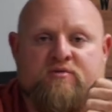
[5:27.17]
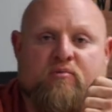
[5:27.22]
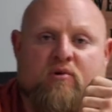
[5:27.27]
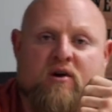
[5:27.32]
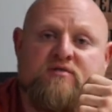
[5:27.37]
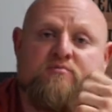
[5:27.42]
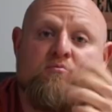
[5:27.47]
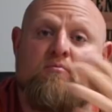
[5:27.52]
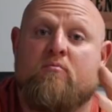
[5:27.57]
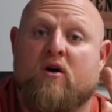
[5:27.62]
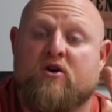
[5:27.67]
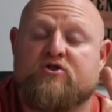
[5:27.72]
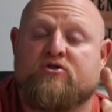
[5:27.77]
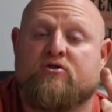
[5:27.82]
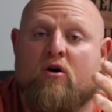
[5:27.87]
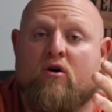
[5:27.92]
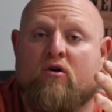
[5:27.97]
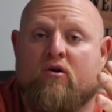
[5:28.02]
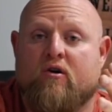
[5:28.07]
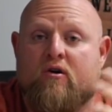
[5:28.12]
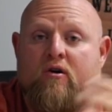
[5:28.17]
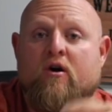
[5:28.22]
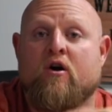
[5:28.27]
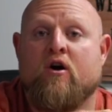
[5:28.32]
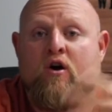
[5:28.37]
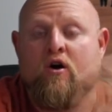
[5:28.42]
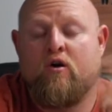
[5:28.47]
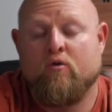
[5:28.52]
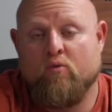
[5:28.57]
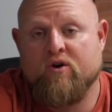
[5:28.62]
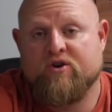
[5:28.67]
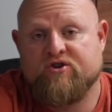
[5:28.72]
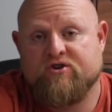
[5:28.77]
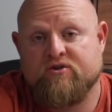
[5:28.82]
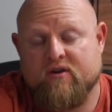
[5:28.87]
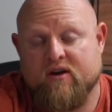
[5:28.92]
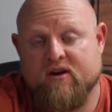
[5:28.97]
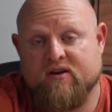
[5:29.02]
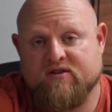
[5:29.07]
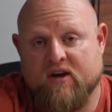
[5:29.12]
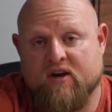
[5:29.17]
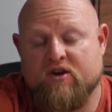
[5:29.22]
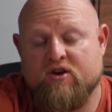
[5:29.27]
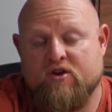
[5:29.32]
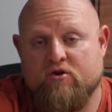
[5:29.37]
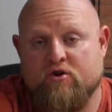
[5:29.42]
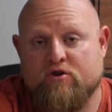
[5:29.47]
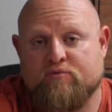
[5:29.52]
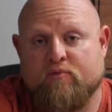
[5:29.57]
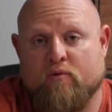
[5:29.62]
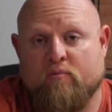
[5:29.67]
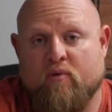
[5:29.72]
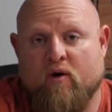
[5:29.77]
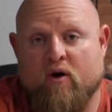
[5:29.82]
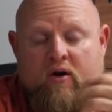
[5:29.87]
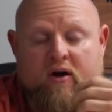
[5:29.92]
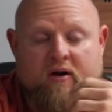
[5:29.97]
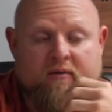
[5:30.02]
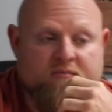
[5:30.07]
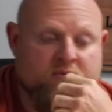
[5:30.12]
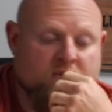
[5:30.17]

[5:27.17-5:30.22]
press much longer, which is a huge proponent.